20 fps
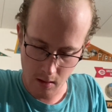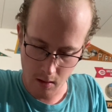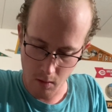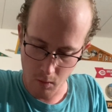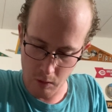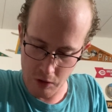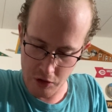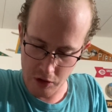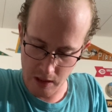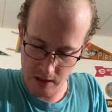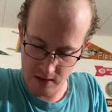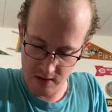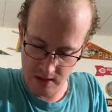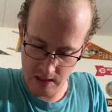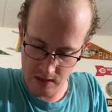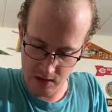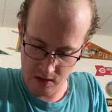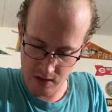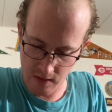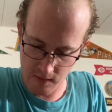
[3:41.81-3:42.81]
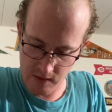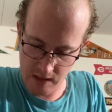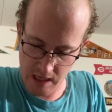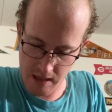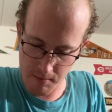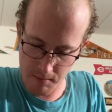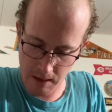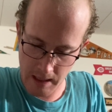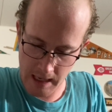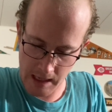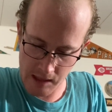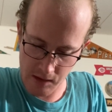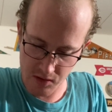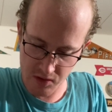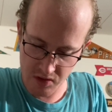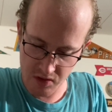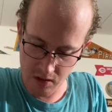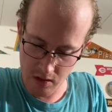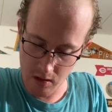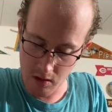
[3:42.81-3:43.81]
which consists of 10
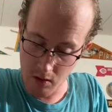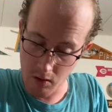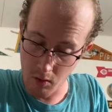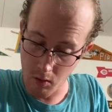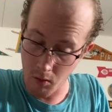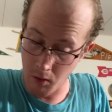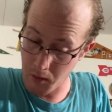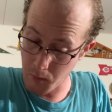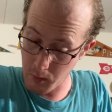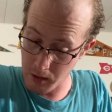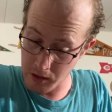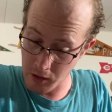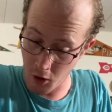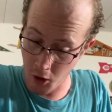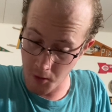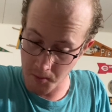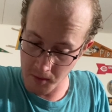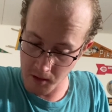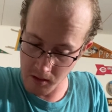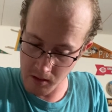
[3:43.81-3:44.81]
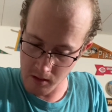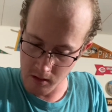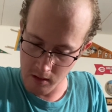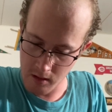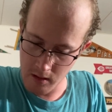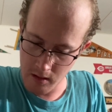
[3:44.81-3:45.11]
baths, or 1 homer,